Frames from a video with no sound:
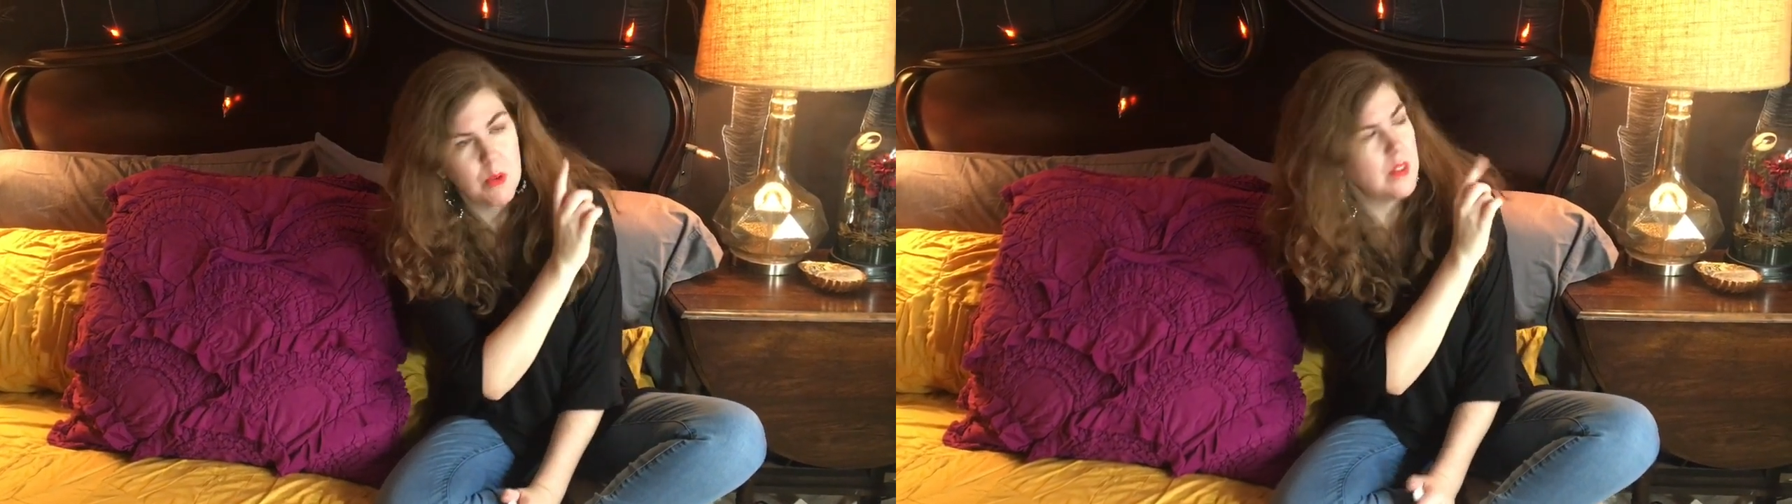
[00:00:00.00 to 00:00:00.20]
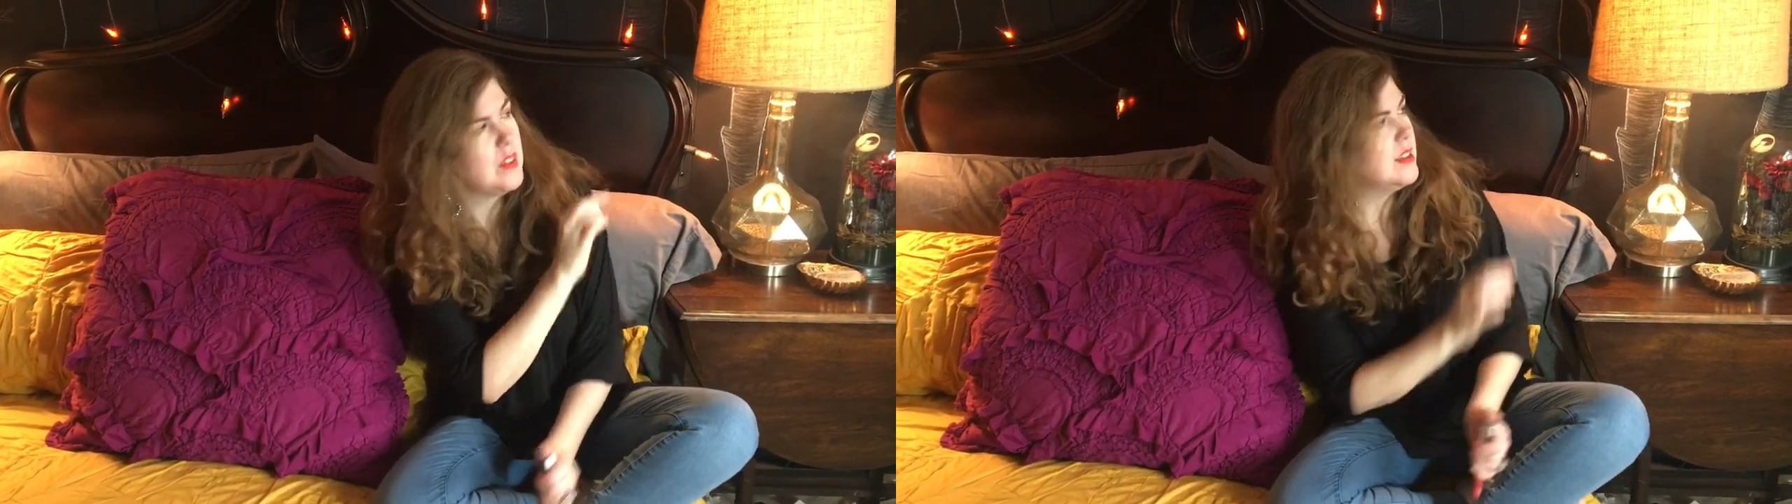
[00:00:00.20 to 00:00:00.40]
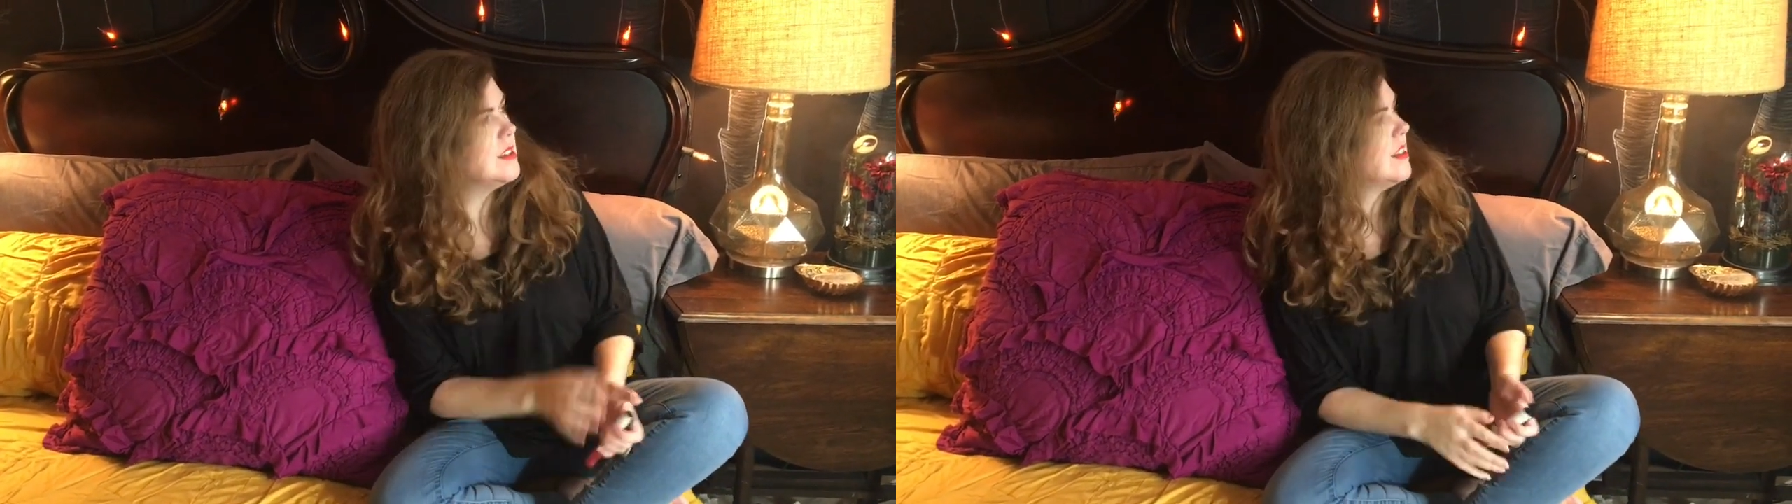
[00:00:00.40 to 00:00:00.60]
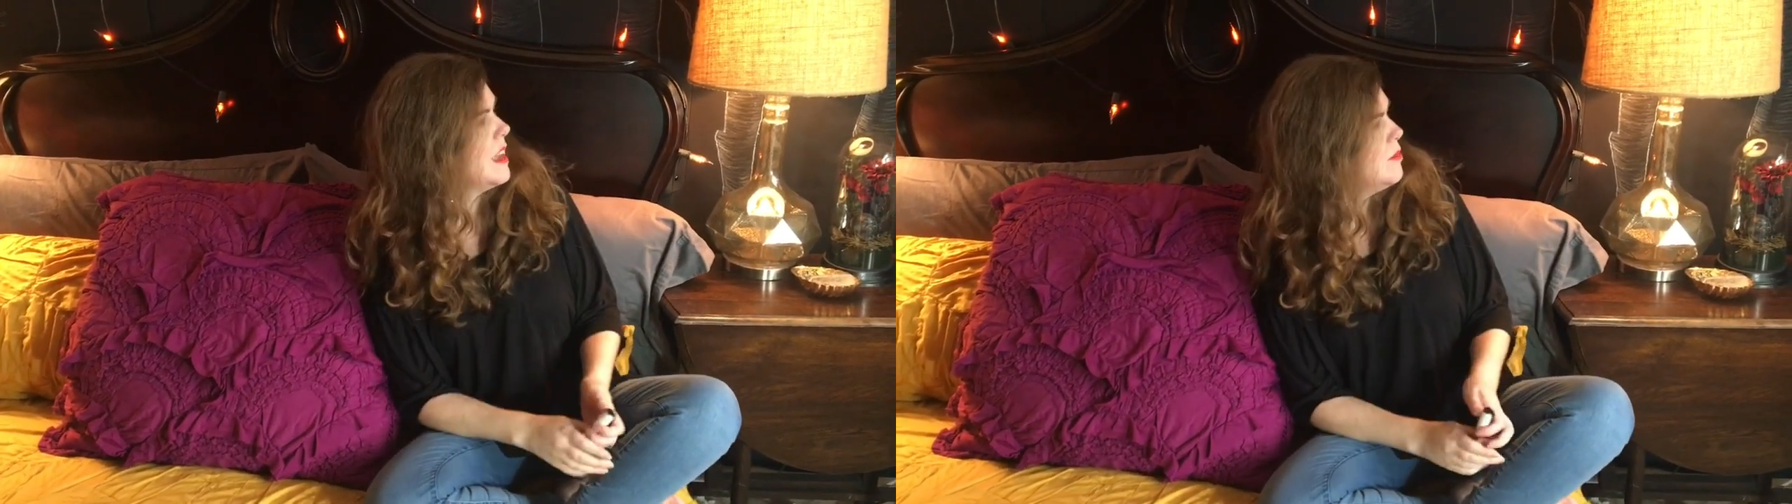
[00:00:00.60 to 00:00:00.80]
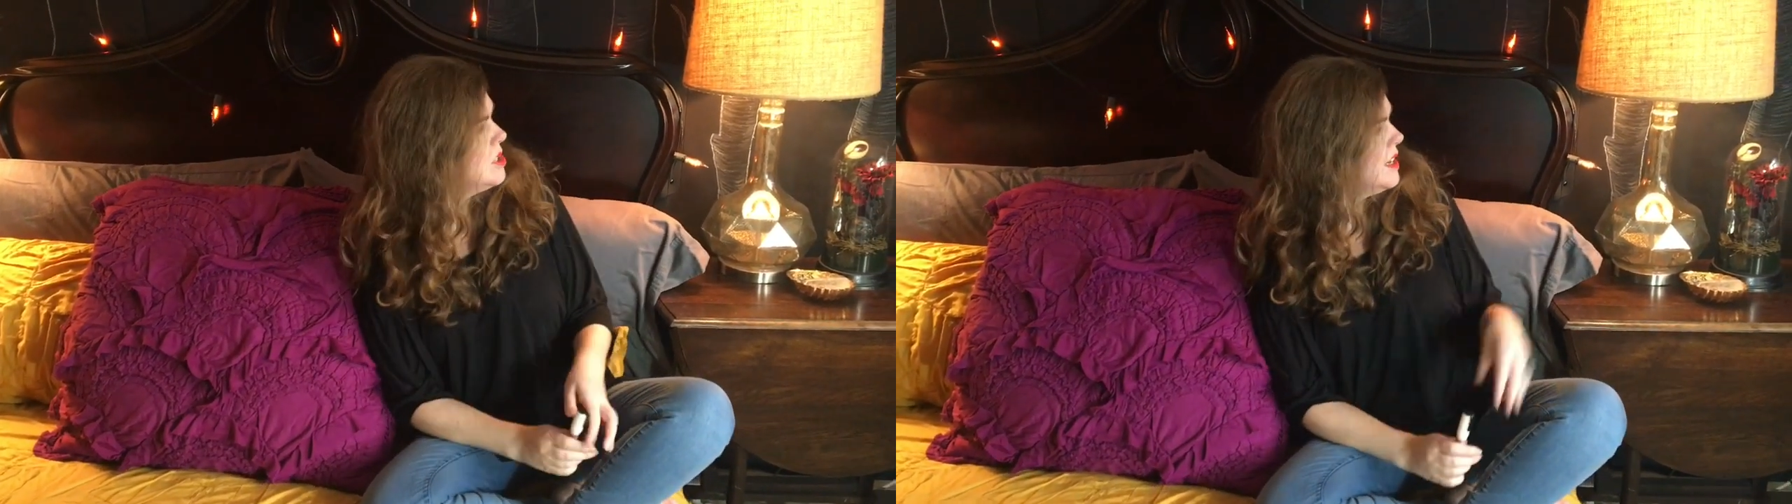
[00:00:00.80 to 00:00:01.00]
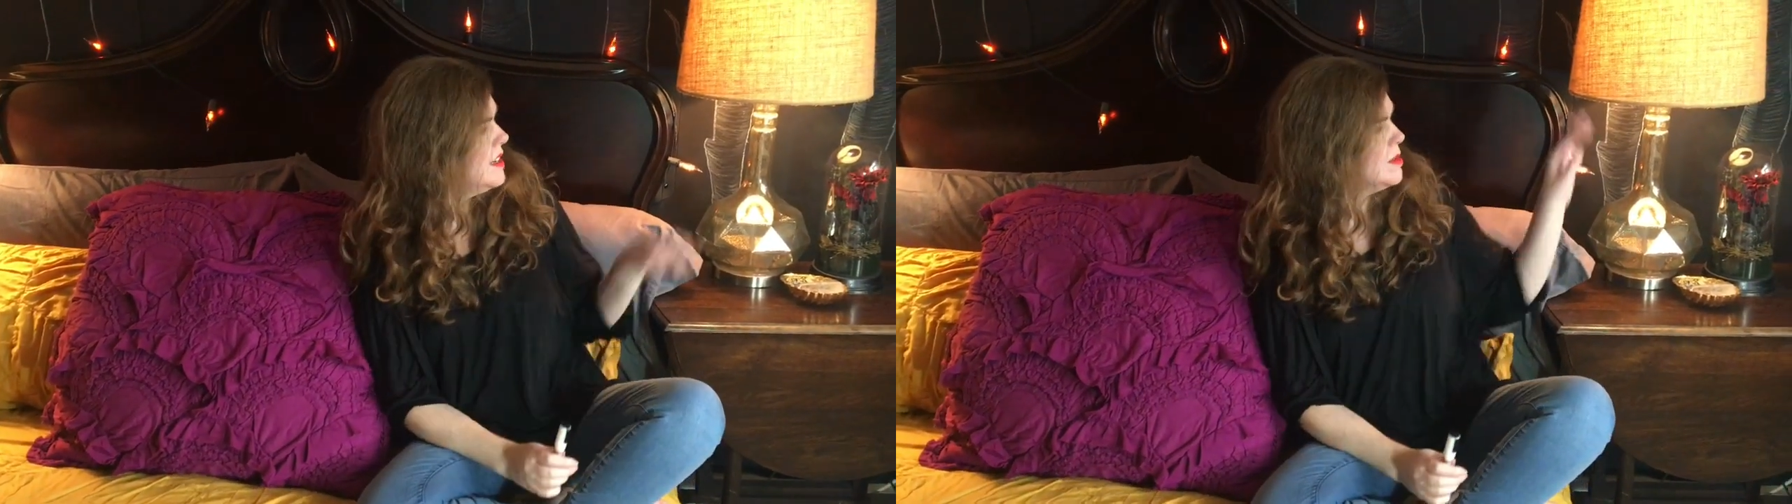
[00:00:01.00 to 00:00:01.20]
with these lampshades.